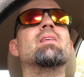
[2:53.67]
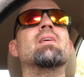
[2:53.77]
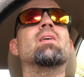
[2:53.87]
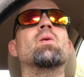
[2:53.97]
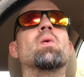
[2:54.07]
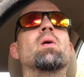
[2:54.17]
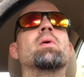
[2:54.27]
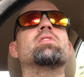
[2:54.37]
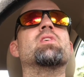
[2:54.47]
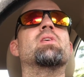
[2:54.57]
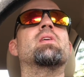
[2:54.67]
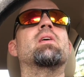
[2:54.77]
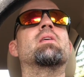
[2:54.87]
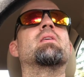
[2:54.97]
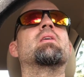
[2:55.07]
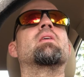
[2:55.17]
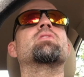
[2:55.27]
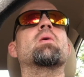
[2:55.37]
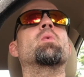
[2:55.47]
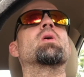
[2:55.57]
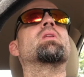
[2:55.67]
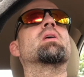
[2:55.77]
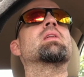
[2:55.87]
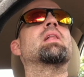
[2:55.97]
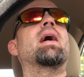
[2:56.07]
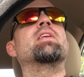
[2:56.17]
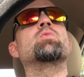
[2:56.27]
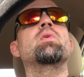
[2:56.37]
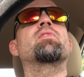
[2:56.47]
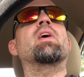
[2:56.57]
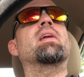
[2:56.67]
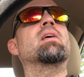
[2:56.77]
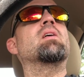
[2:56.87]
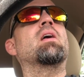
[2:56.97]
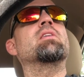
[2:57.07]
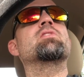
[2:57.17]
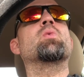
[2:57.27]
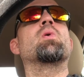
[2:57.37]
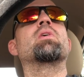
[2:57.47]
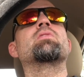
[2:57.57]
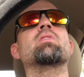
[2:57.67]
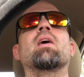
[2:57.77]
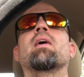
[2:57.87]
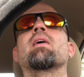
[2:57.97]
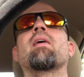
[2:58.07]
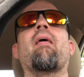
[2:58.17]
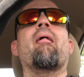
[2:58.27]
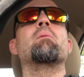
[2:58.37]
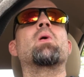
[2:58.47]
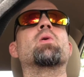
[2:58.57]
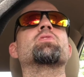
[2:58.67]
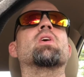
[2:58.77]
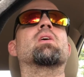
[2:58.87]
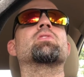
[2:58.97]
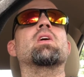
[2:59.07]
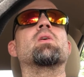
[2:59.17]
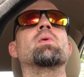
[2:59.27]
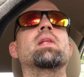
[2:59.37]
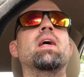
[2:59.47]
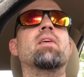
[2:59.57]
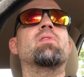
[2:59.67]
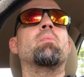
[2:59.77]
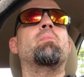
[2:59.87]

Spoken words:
don't know where I want to turn here. Somewhere along the lines, we've kind of gone towards motorcycles that you really have to